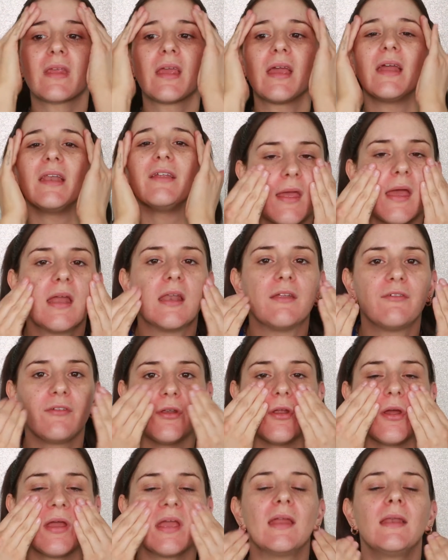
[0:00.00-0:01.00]
and if you
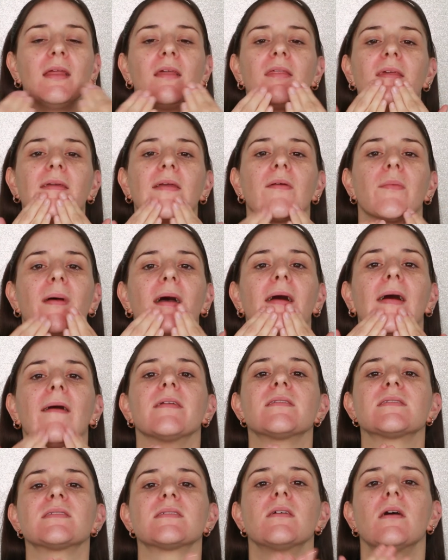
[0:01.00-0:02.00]
know anything about